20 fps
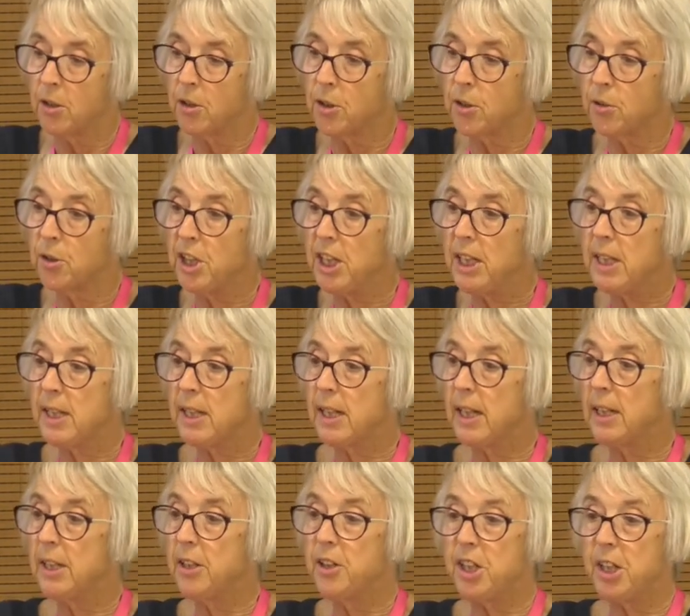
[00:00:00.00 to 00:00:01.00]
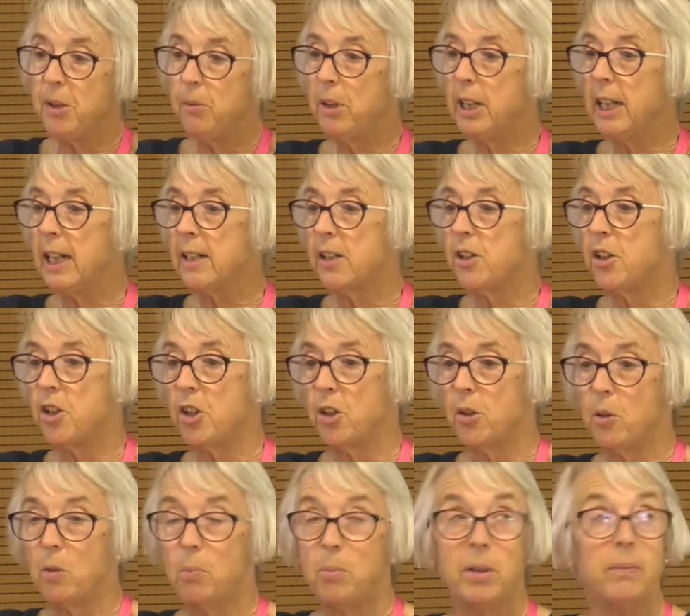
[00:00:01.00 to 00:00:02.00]
So she decided she would get a
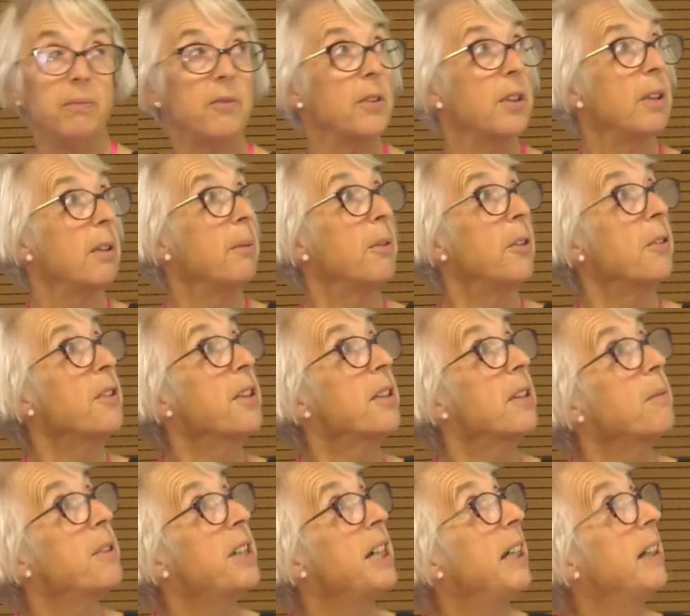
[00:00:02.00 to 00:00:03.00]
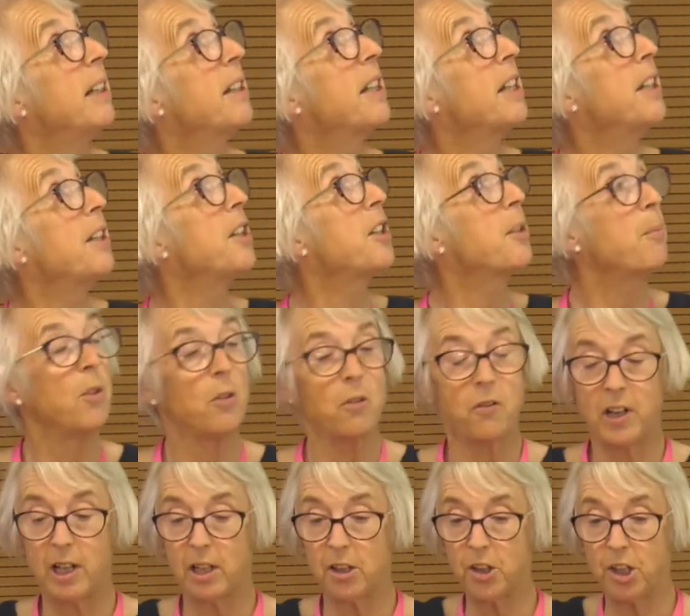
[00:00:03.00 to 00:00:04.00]
job. Seen this in the small
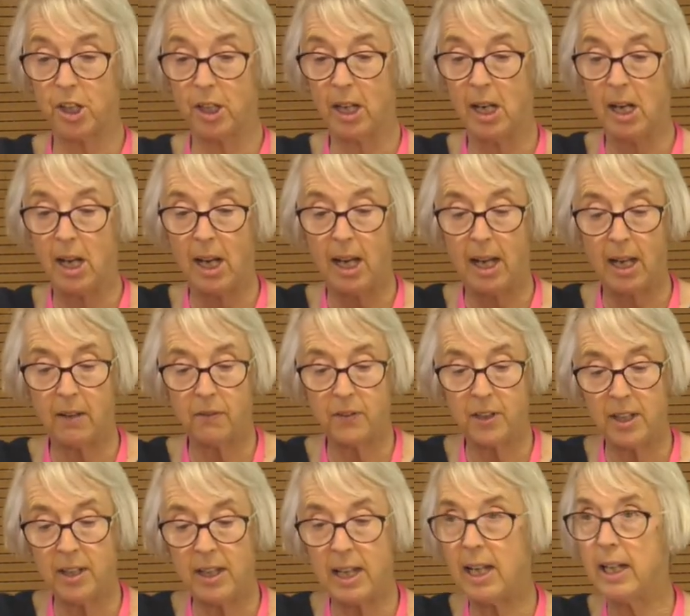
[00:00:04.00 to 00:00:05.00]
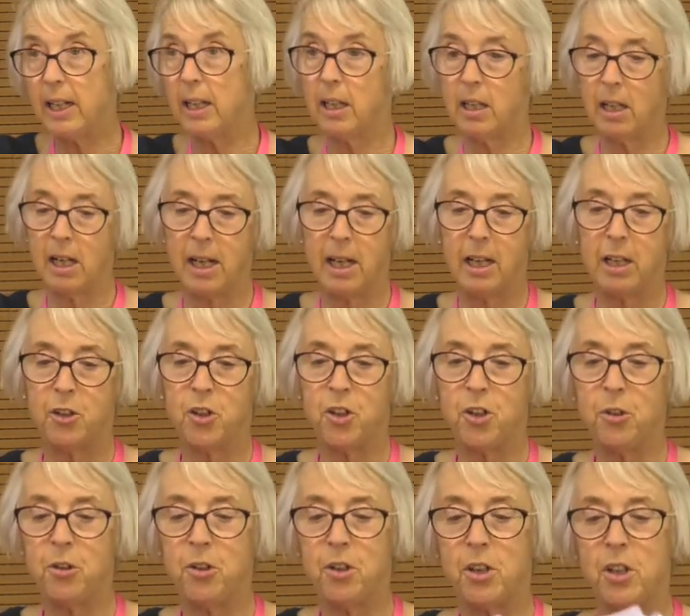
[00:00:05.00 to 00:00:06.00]
version. I have to thank
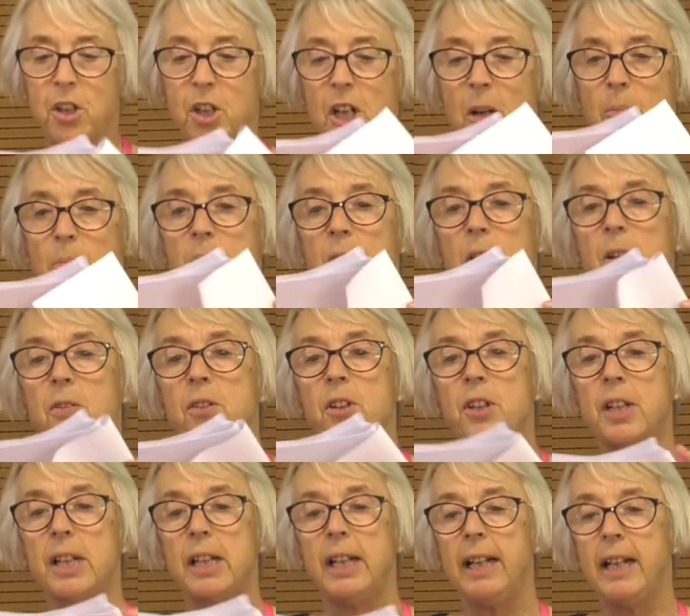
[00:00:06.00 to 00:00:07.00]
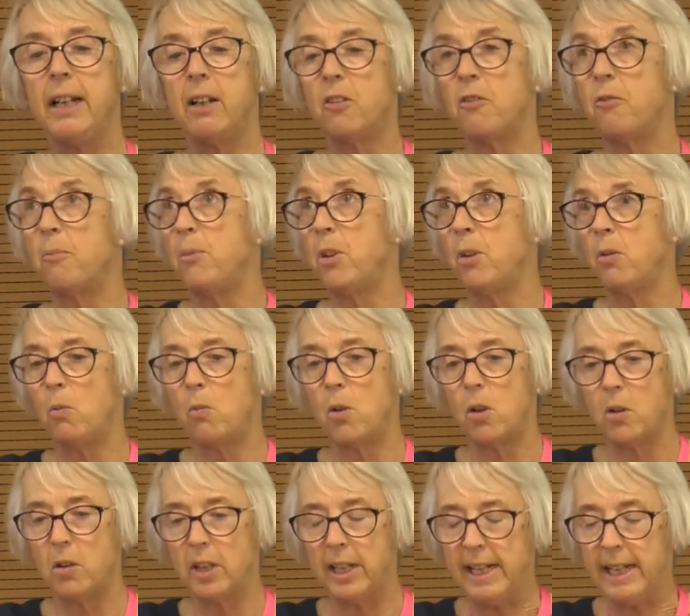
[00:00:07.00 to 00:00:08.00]
Jude Jablonski of
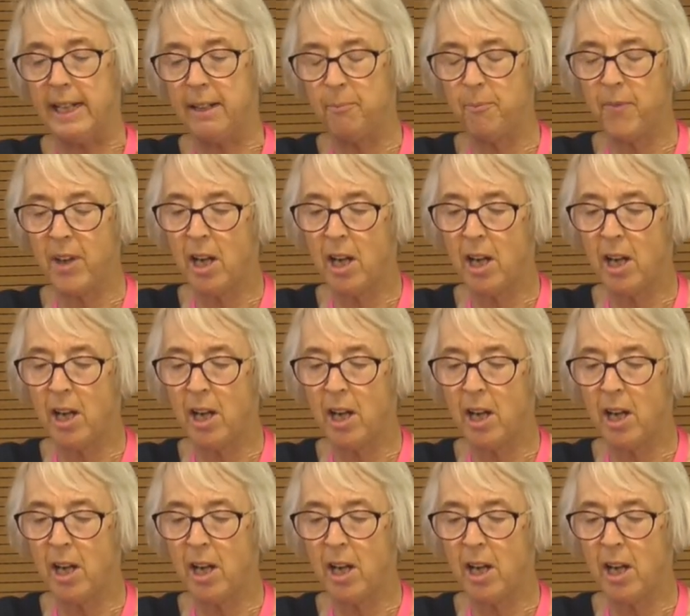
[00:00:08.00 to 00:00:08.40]
Milwaukee,